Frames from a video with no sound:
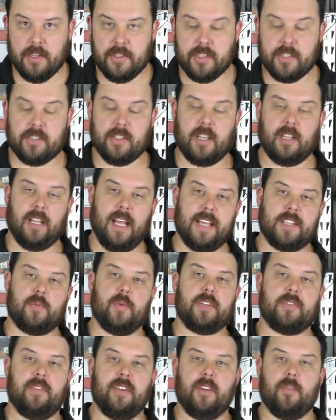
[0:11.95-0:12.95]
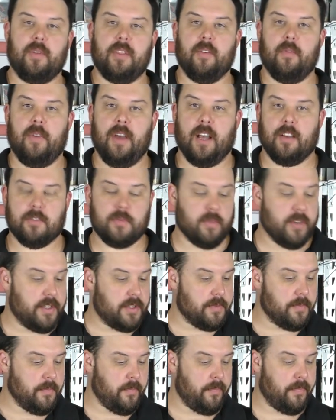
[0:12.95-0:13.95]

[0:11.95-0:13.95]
Just like last week's video with the valve springs,